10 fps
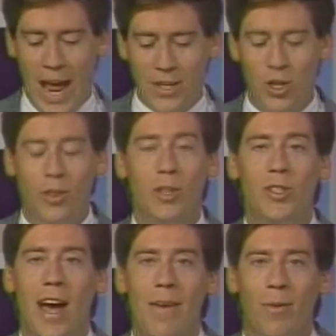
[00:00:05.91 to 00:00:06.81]
last year at this
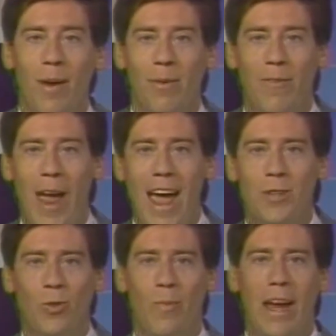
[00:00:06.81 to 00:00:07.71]
time, the Rebel
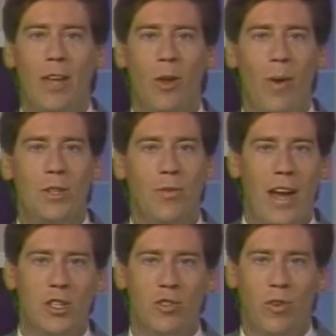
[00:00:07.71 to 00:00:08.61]
fans were making their
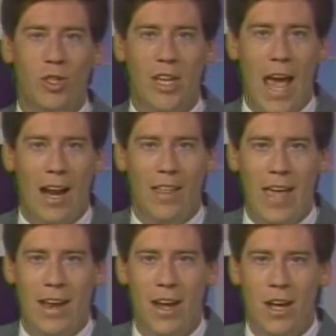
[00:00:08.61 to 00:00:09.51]
reservations for Seattle and
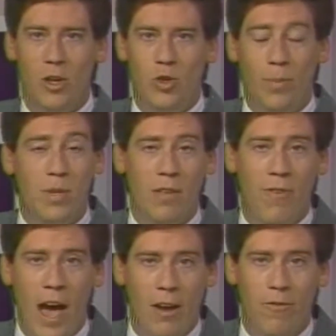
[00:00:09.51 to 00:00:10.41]
that trip to the
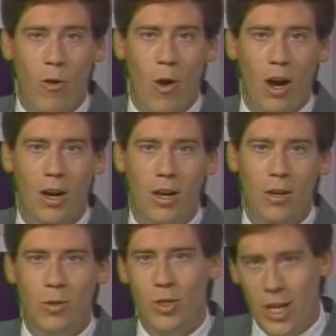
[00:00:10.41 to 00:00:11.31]
Final Four?
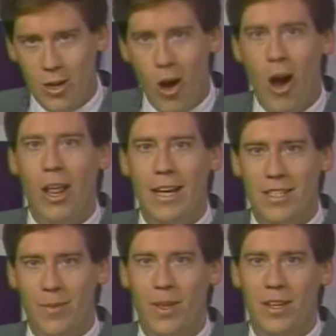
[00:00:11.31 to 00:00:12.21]
Well, Seton Hall had
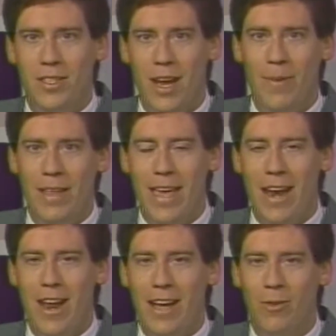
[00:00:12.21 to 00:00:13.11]
something to say about that
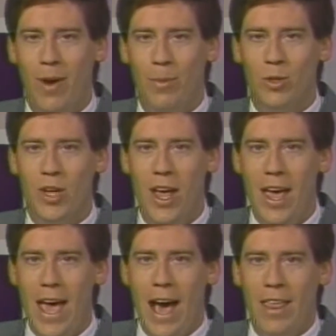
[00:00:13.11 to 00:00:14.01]
and knocked the Rebels
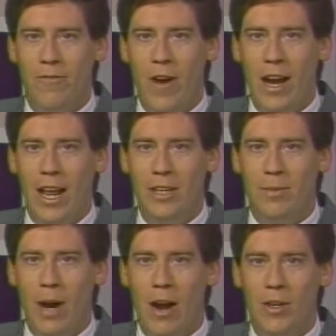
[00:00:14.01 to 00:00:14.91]
out of the Final Eight.
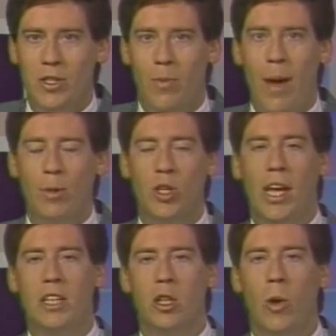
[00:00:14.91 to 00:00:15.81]
Tomorrow, it's the Rebels
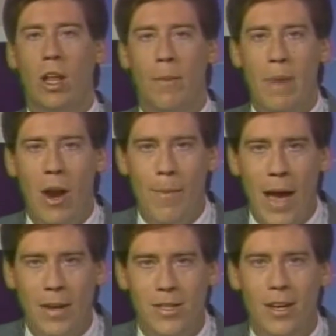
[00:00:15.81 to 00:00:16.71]
against Loyola
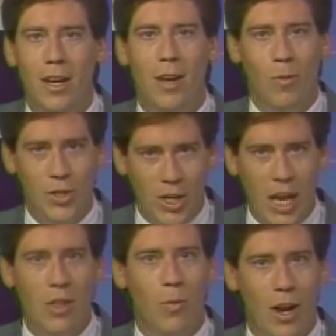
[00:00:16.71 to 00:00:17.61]
Marymount. Once
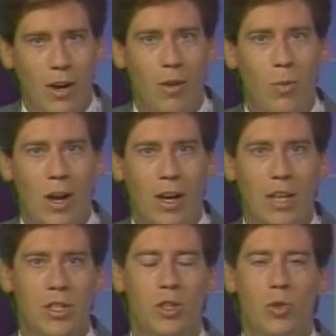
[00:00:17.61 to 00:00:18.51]
again, the winner
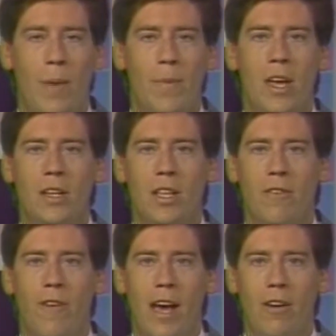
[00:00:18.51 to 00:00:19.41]
gets a trip to
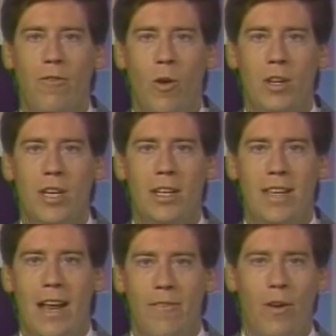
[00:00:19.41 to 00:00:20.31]
the Final Four. It's
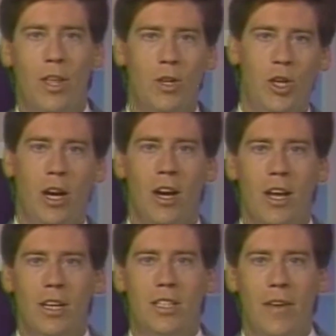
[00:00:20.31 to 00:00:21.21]
at Denver this year.
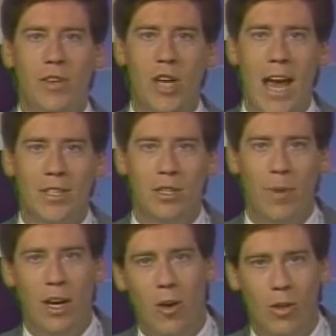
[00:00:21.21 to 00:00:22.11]
Steven Jackson has
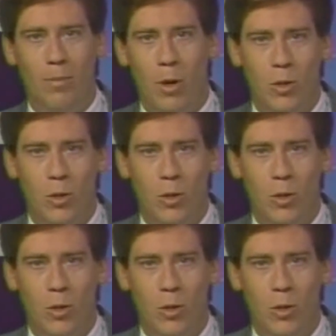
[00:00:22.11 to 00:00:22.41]
been in Oakland